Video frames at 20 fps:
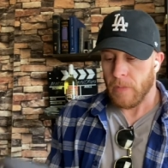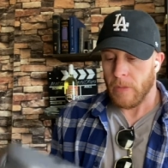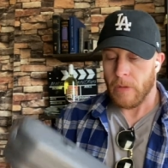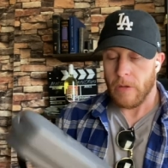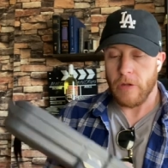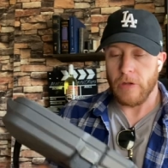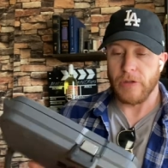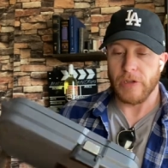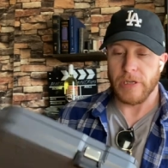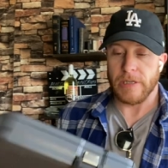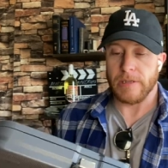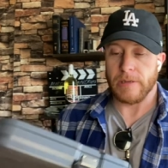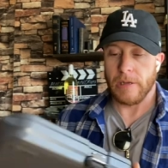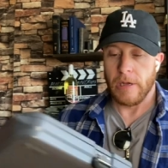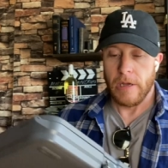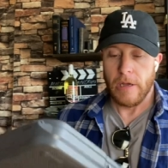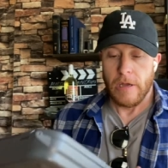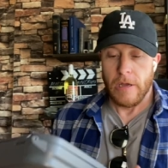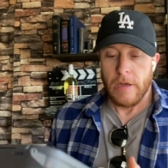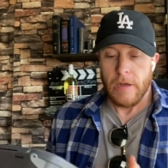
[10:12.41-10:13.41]
You just
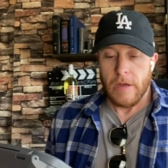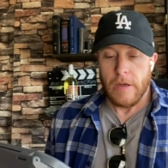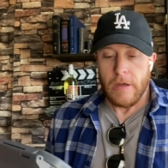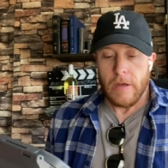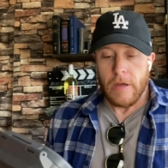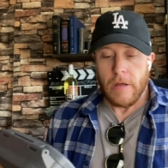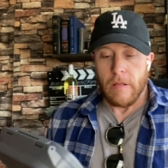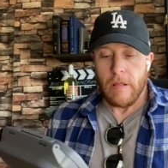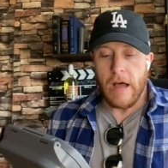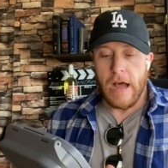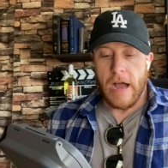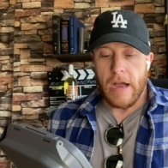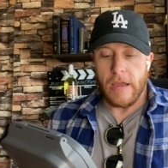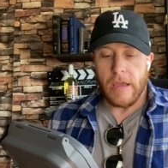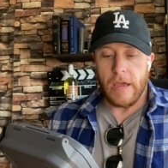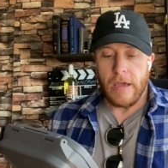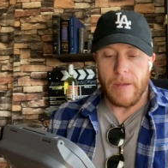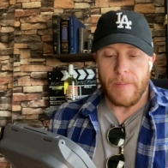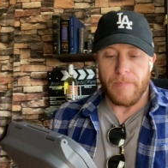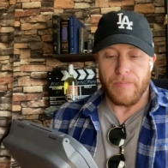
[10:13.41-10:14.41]
lock
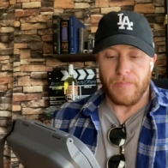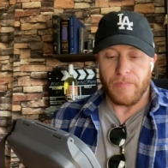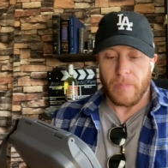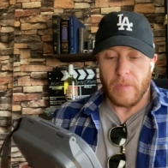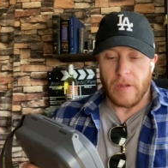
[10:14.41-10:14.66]
it.